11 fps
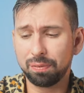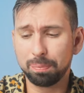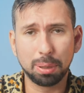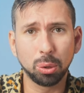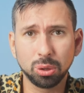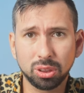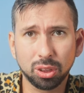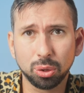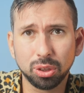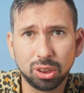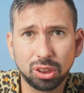post
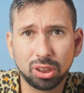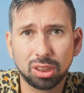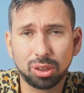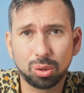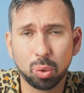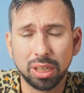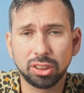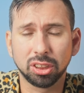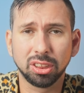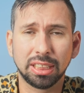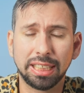those
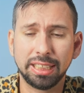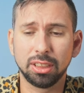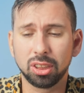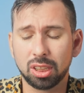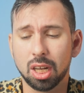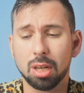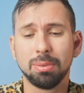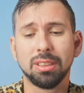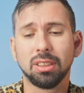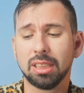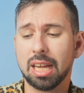questions in your
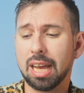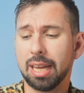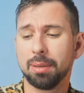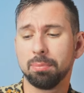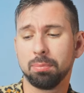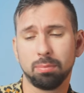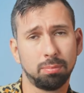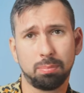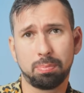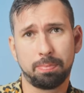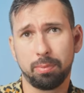comments, and
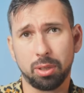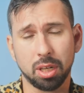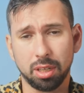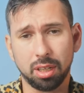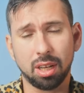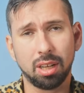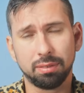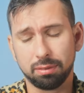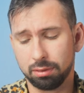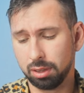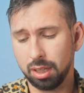I'm
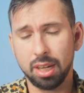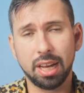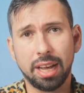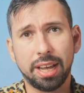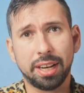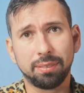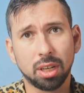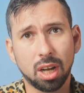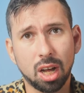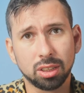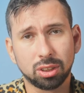
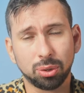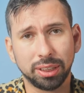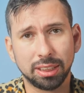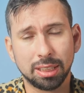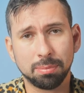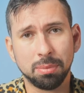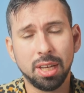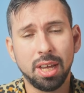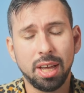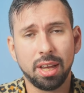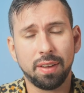gonna answering them
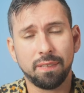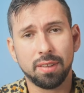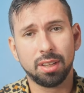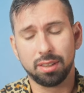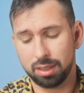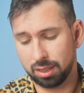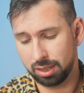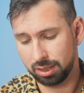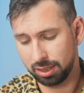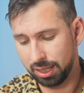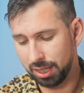
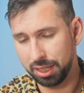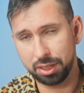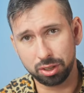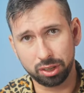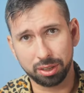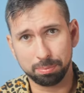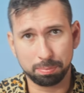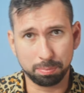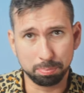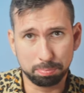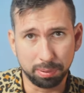either
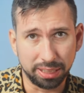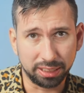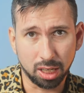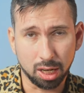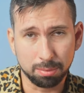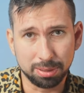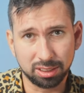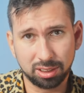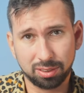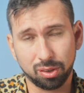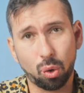in comment
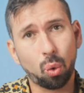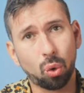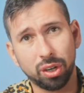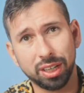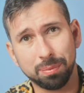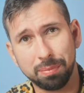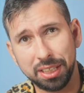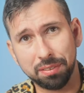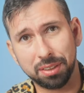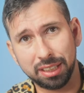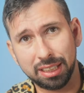or
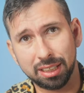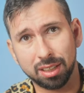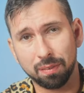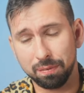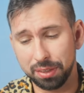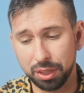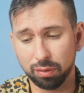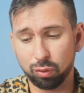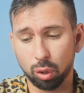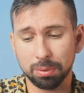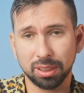even in a video
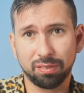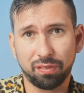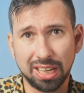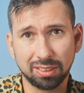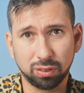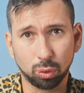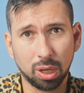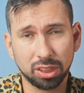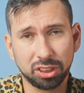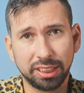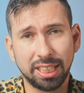format. Thanks for
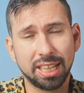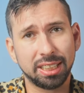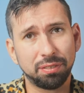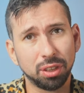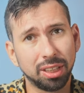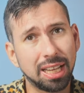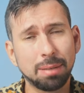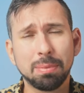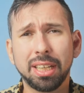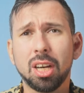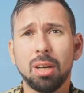watching, and if you like my